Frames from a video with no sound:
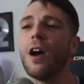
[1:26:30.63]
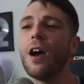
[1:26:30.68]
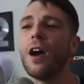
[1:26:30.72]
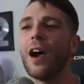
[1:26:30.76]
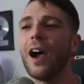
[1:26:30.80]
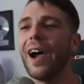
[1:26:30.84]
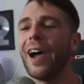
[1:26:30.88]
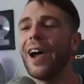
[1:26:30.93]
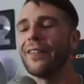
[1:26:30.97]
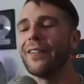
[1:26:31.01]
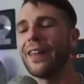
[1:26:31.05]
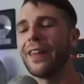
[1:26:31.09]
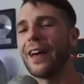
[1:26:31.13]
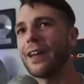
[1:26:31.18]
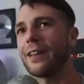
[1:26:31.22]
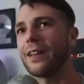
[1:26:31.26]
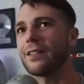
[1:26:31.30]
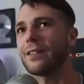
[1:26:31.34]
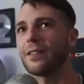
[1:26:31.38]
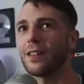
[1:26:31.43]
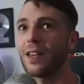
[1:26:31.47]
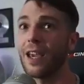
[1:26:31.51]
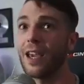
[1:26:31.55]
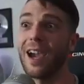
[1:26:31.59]
And like,
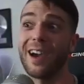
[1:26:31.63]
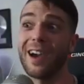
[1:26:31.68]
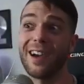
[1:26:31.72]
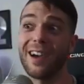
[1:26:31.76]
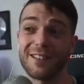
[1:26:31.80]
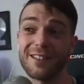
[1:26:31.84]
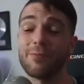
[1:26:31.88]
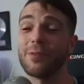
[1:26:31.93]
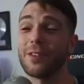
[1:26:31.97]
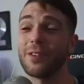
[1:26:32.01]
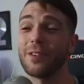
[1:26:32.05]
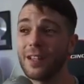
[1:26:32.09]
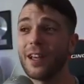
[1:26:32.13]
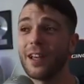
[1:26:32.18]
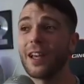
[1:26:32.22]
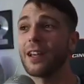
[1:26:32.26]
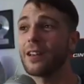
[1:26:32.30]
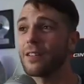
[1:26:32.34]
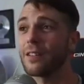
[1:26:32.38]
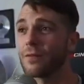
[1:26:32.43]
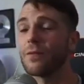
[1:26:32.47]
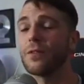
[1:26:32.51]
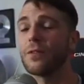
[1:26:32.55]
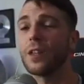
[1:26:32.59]
yeah, it's pretty like,
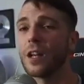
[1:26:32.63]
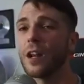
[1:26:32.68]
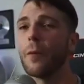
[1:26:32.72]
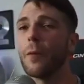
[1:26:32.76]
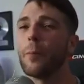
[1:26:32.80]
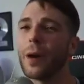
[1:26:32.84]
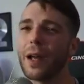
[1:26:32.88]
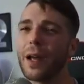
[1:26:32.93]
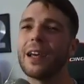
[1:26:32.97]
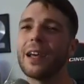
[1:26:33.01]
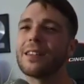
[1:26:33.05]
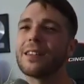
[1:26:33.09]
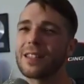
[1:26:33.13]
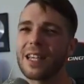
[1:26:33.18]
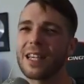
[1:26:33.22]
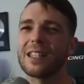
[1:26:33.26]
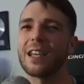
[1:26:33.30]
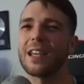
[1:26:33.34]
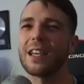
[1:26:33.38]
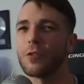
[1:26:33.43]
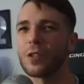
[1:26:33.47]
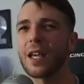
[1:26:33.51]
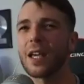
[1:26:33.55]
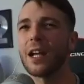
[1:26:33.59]
you know, but it's because I
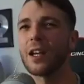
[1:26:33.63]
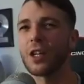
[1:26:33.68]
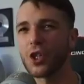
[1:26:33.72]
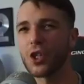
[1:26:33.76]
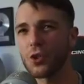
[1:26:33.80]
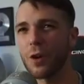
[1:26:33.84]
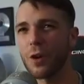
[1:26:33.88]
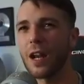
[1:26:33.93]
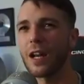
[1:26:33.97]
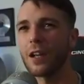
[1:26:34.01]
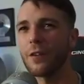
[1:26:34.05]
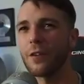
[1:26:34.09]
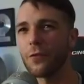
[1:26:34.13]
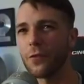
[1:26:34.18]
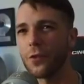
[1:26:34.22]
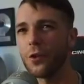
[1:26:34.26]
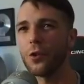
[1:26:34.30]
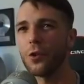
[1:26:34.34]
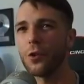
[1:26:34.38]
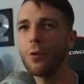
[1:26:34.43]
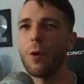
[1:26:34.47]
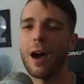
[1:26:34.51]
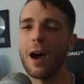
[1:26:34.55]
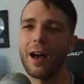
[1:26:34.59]
was kind of shredding for a little
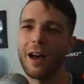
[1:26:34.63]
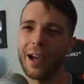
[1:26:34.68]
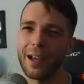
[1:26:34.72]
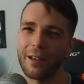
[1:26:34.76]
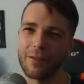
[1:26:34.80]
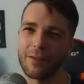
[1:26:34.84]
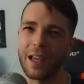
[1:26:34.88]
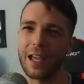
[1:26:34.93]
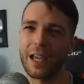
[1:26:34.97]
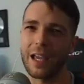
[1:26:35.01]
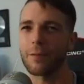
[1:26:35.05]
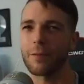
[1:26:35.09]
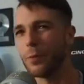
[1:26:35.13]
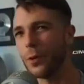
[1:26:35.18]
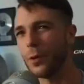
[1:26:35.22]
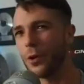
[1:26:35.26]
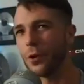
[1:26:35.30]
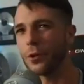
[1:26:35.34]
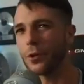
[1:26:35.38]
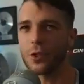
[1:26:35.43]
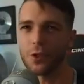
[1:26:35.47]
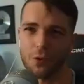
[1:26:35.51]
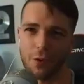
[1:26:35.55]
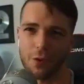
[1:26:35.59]
while. I like
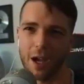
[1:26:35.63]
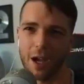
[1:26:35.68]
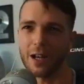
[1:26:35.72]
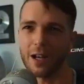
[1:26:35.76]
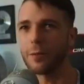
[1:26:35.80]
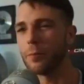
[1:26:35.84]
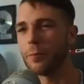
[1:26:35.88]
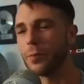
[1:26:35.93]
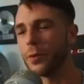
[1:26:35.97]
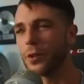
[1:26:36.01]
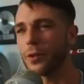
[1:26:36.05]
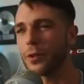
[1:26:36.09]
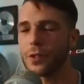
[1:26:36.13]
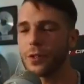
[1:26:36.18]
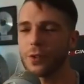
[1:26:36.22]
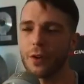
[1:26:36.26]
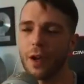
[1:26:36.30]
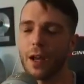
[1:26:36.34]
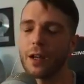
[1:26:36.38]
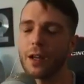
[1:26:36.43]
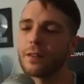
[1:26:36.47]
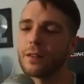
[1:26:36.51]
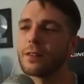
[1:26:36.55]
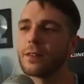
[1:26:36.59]
bulk shredded.
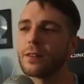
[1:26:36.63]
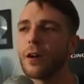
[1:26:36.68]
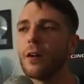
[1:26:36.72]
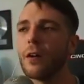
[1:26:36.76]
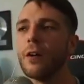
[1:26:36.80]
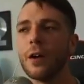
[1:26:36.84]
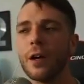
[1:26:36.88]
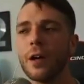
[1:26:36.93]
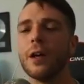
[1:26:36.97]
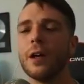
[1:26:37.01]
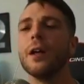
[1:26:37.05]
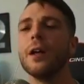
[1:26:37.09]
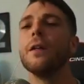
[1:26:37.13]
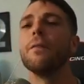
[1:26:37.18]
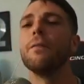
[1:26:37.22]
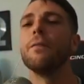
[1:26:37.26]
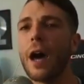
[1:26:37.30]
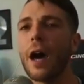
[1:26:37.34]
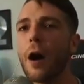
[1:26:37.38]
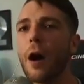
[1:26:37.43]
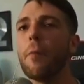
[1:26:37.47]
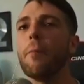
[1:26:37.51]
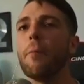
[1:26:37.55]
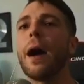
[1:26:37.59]
So
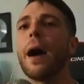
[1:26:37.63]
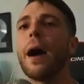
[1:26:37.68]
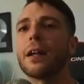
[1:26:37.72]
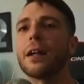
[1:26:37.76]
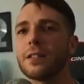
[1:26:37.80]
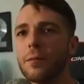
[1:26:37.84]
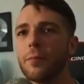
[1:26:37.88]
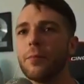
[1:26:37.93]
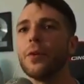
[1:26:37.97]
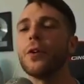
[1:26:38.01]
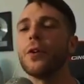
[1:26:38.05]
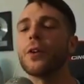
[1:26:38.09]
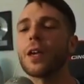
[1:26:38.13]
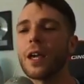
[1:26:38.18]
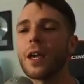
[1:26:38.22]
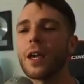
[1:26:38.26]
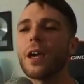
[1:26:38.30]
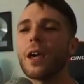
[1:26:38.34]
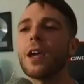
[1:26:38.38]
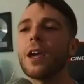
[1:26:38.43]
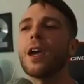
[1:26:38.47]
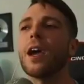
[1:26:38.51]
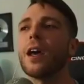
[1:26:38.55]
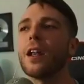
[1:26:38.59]
now I'm back to bulking
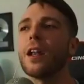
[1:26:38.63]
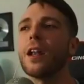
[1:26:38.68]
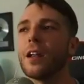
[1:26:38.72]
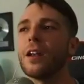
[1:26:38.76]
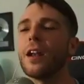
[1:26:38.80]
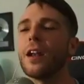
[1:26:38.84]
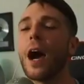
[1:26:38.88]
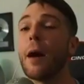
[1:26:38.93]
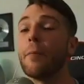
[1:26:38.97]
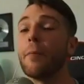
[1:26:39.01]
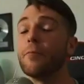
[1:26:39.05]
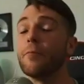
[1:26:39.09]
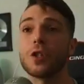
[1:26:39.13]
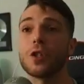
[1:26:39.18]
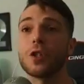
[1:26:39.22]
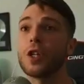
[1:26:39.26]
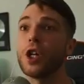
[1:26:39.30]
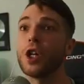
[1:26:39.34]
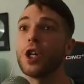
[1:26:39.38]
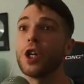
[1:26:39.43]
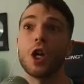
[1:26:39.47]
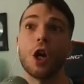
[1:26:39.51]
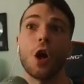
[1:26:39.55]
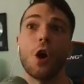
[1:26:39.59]
again. And I'm just going
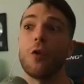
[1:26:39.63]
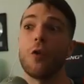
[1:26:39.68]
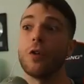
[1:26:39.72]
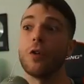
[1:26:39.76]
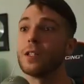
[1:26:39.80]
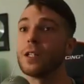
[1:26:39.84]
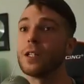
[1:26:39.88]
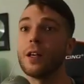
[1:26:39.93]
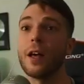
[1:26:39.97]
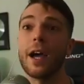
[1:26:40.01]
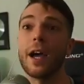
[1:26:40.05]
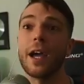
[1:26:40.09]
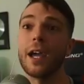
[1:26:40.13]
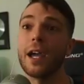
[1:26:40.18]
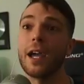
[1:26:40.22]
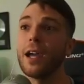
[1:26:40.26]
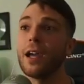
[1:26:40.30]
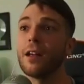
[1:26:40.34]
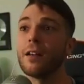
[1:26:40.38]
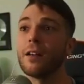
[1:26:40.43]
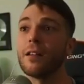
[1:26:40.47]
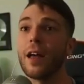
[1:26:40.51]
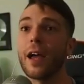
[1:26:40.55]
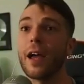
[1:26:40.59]
to go until I hit
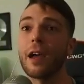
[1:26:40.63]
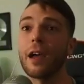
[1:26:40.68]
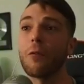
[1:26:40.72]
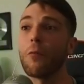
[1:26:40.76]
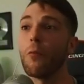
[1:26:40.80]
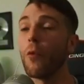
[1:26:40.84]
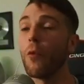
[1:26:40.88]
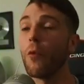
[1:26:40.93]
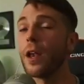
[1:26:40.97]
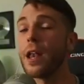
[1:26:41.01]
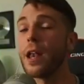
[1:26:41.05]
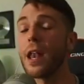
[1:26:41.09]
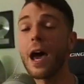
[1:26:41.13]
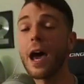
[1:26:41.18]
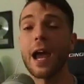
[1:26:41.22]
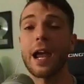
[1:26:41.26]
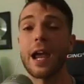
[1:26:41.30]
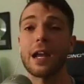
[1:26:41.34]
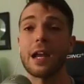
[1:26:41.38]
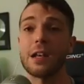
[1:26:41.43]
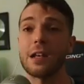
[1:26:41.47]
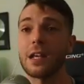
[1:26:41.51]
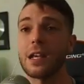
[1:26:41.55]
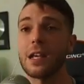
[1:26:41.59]
like
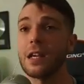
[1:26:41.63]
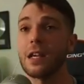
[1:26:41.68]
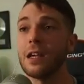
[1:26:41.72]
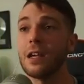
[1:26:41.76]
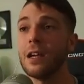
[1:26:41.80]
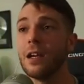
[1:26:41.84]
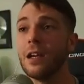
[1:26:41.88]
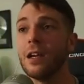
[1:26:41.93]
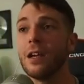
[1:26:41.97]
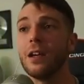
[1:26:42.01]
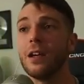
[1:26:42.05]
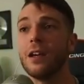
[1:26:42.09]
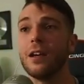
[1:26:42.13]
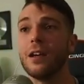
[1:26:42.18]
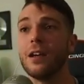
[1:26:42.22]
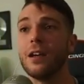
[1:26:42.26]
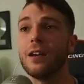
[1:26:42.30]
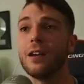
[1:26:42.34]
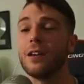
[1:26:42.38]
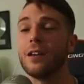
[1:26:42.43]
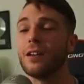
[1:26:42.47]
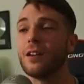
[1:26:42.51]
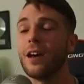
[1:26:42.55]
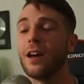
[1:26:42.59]
190.
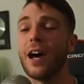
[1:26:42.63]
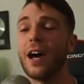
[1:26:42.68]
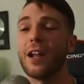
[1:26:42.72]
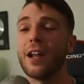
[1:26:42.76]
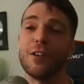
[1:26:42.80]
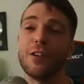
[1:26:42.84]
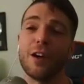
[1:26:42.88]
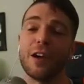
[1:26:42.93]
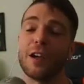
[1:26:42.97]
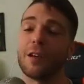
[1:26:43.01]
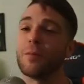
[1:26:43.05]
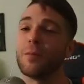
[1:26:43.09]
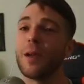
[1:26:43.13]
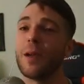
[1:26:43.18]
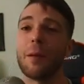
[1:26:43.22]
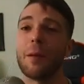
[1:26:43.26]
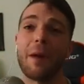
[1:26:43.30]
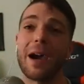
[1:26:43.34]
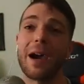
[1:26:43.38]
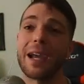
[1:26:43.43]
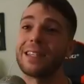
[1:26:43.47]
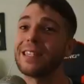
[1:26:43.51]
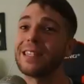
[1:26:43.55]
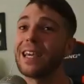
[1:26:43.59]
Wow. I don't know. It might
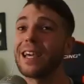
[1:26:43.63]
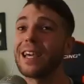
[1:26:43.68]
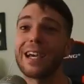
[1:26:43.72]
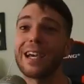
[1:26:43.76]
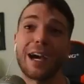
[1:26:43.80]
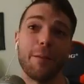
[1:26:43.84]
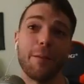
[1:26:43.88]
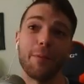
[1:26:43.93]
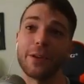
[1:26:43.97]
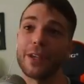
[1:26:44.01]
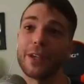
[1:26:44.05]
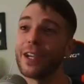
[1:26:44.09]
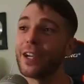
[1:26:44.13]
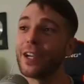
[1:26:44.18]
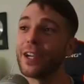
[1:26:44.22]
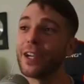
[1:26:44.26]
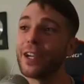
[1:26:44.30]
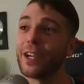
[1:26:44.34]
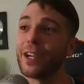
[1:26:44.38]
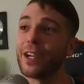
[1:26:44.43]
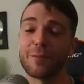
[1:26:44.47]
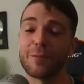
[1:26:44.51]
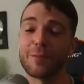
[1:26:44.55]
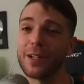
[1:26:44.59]
take a couple years, but
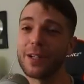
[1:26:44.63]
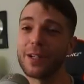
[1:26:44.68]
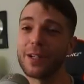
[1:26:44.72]
it doesn't matter.